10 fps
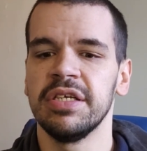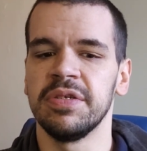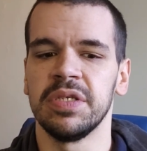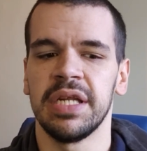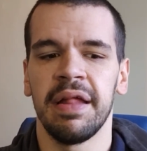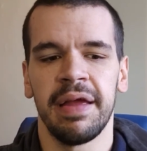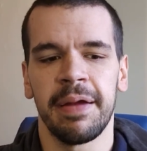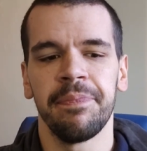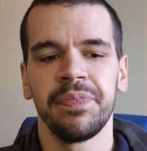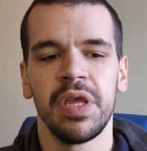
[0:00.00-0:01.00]
So it's not
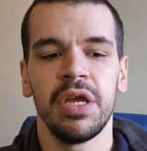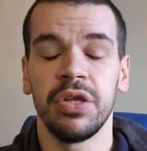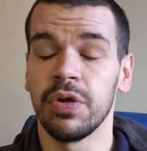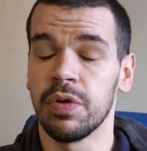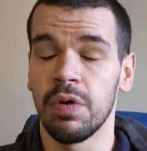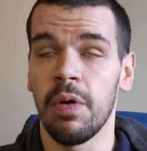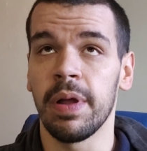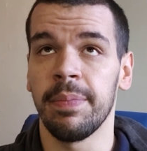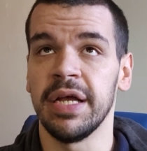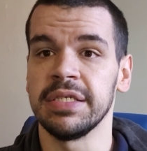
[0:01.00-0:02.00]
like you're
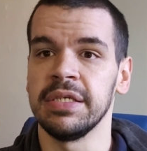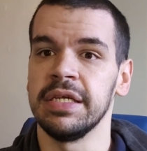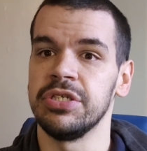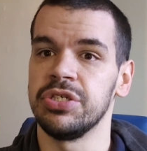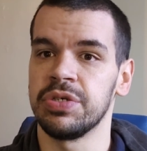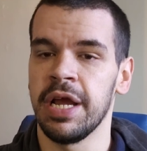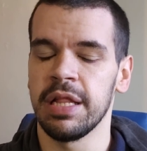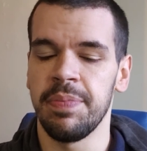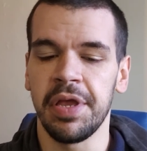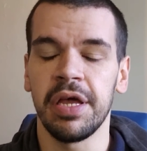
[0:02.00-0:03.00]
growing muscle and
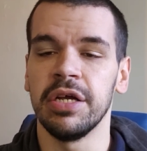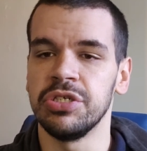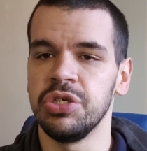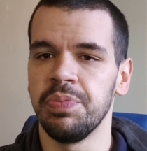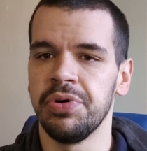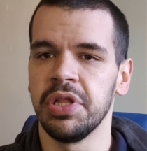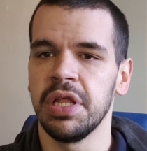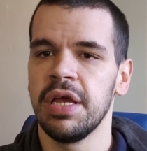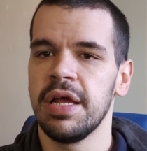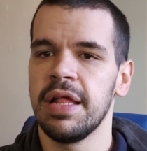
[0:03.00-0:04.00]
strength because you
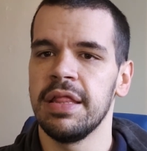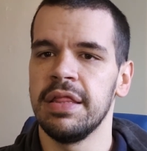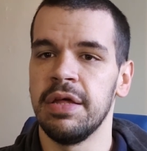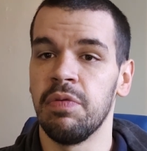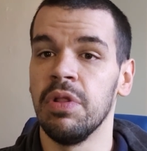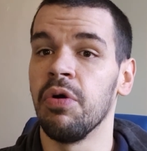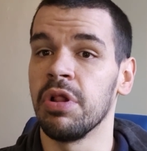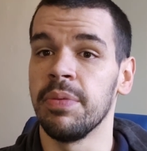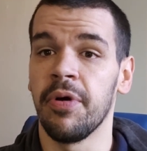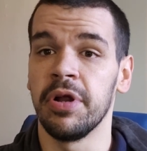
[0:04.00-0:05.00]
put the
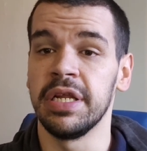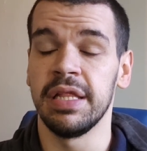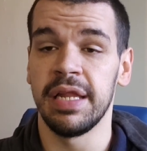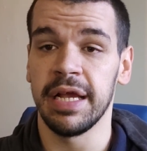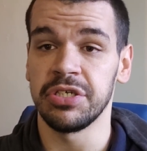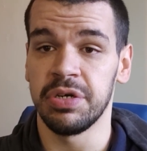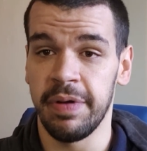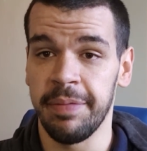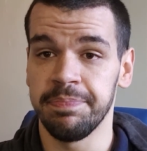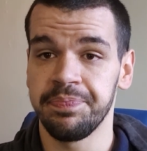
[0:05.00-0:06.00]
load on the bar and did that extra
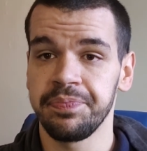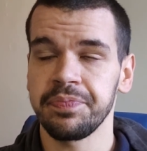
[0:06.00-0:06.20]
rep.